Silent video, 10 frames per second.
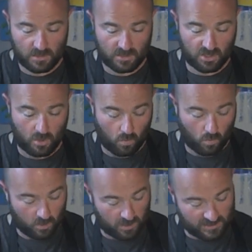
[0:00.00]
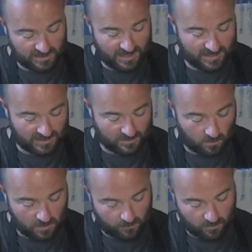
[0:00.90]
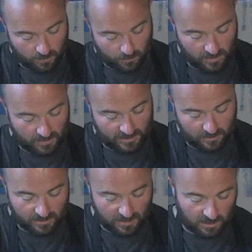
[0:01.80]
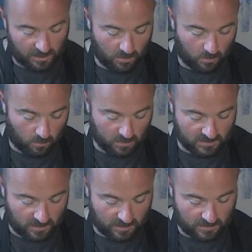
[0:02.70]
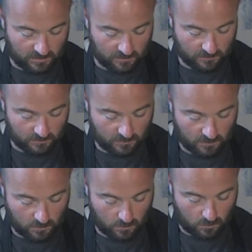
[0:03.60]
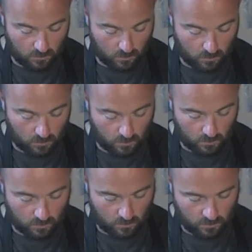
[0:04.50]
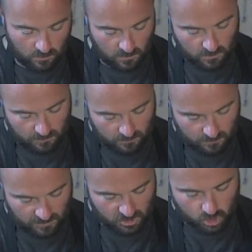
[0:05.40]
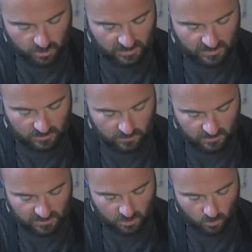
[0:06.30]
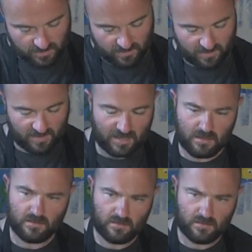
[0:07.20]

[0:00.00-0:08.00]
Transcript: So we're going to take this one and we're going to put a little bit of glue on one side. Ooh, tricky this one because it's quite thin.